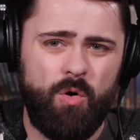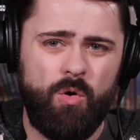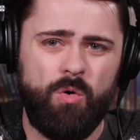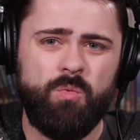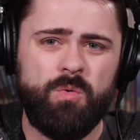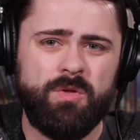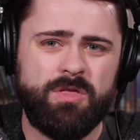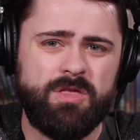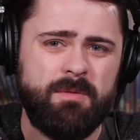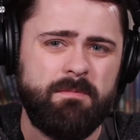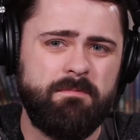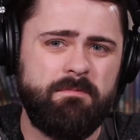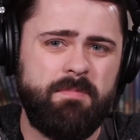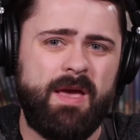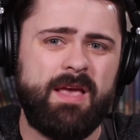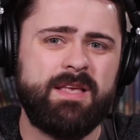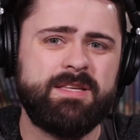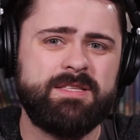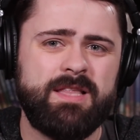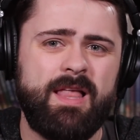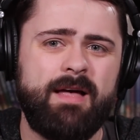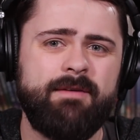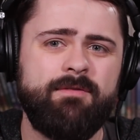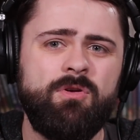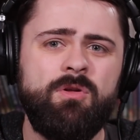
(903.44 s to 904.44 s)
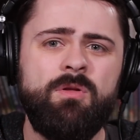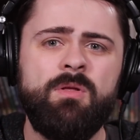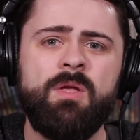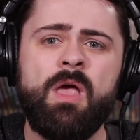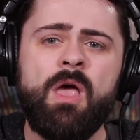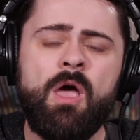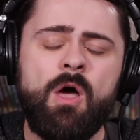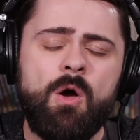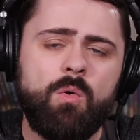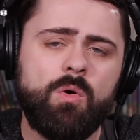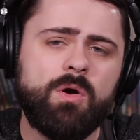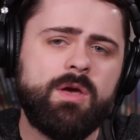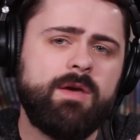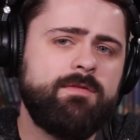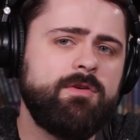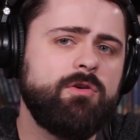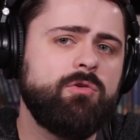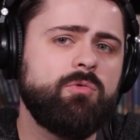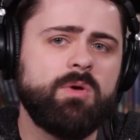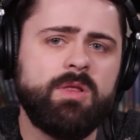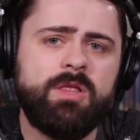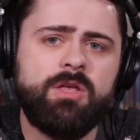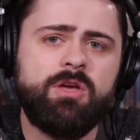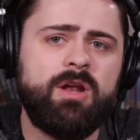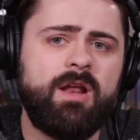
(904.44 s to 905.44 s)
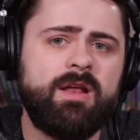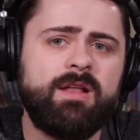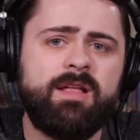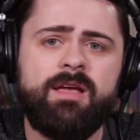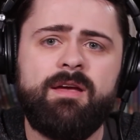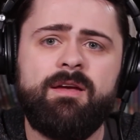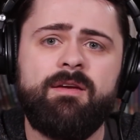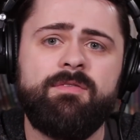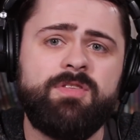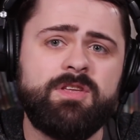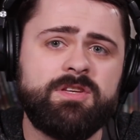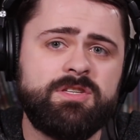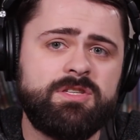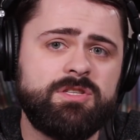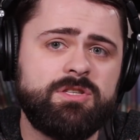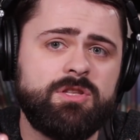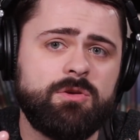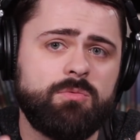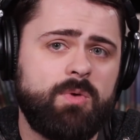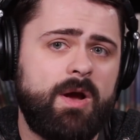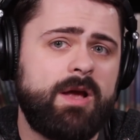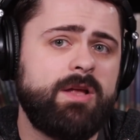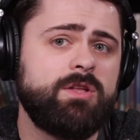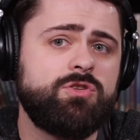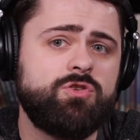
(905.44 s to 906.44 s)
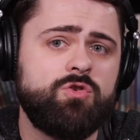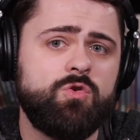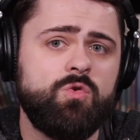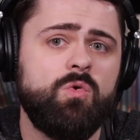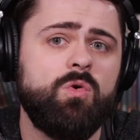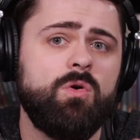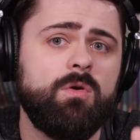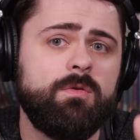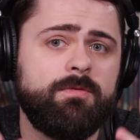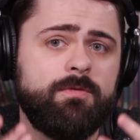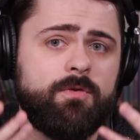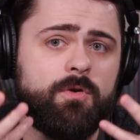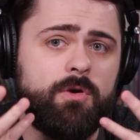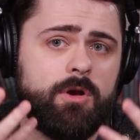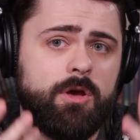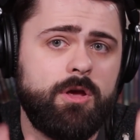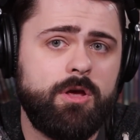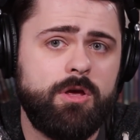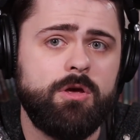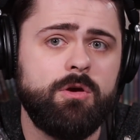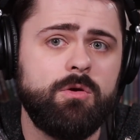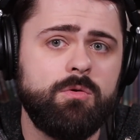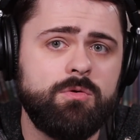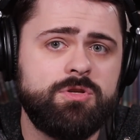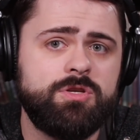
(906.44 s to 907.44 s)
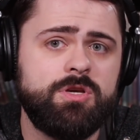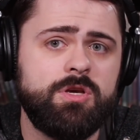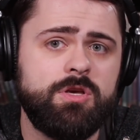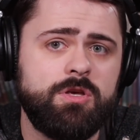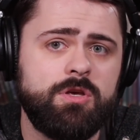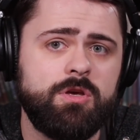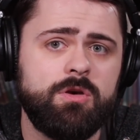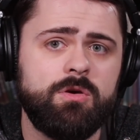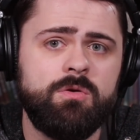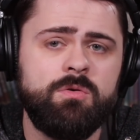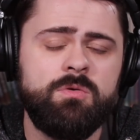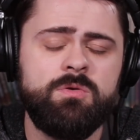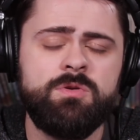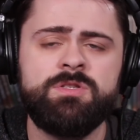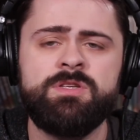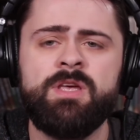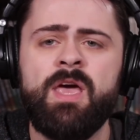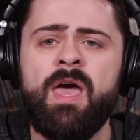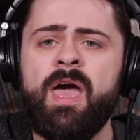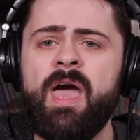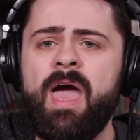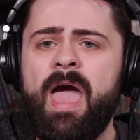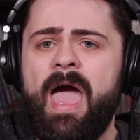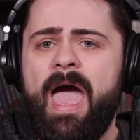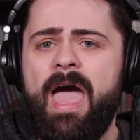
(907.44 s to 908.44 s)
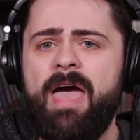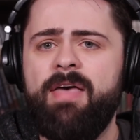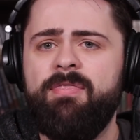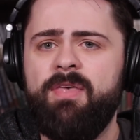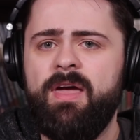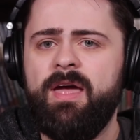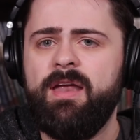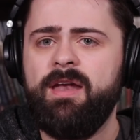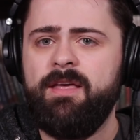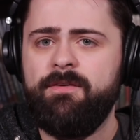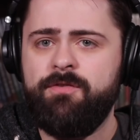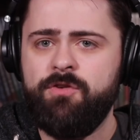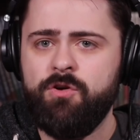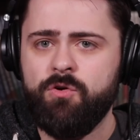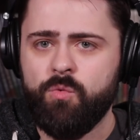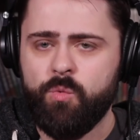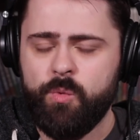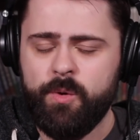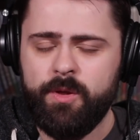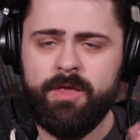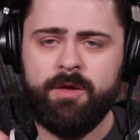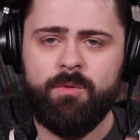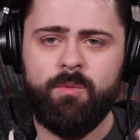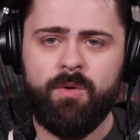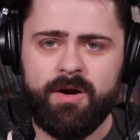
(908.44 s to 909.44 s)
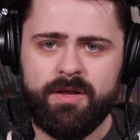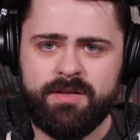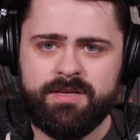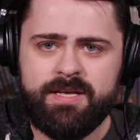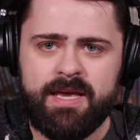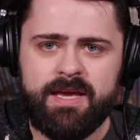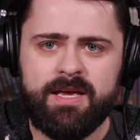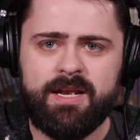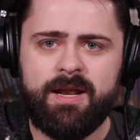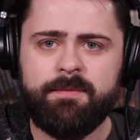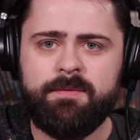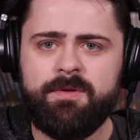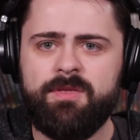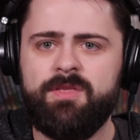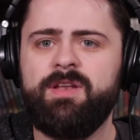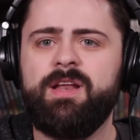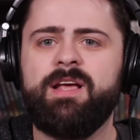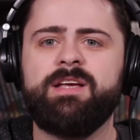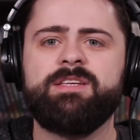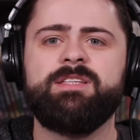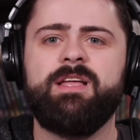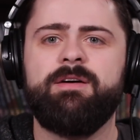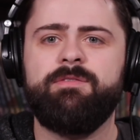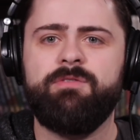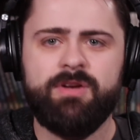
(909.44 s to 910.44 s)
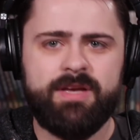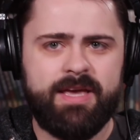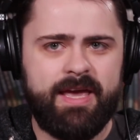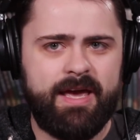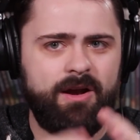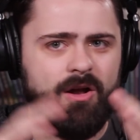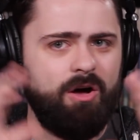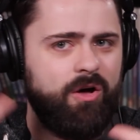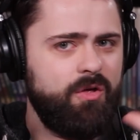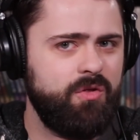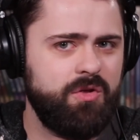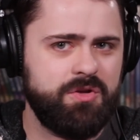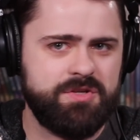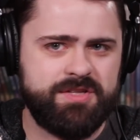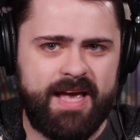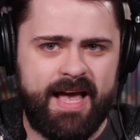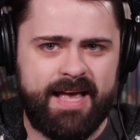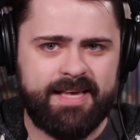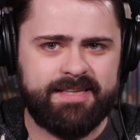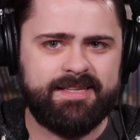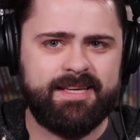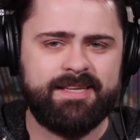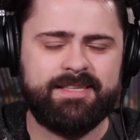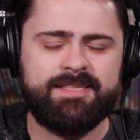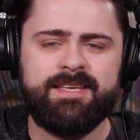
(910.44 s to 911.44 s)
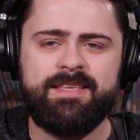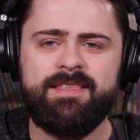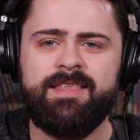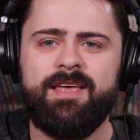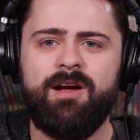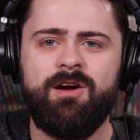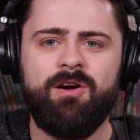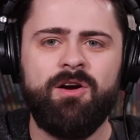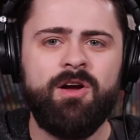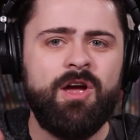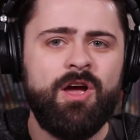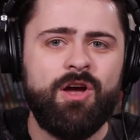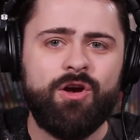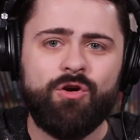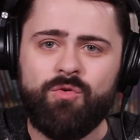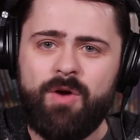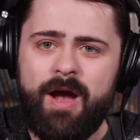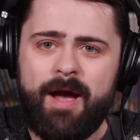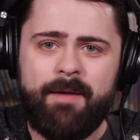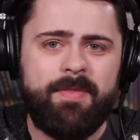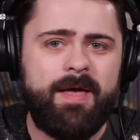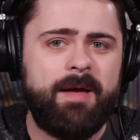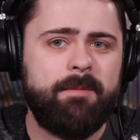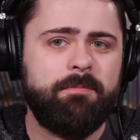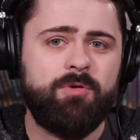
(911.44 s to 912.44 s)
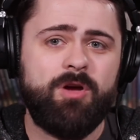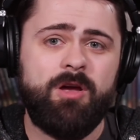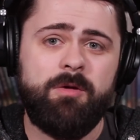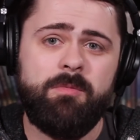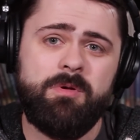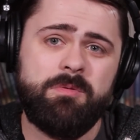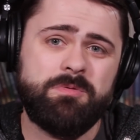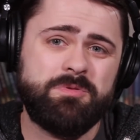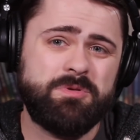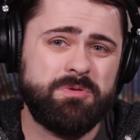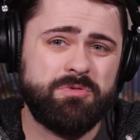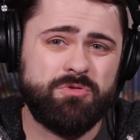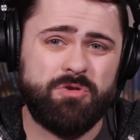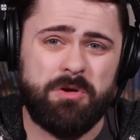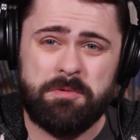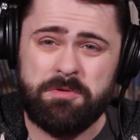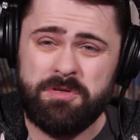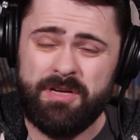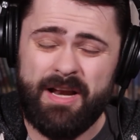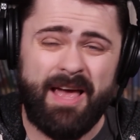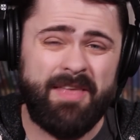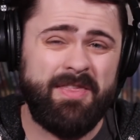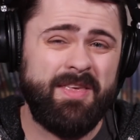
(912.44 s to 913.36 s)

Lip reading: own with the base level will give you a really good idea if this is the right tool for you to use, and then if you really want to take it up to the next level, get all those assets in there, grab that premium subscription.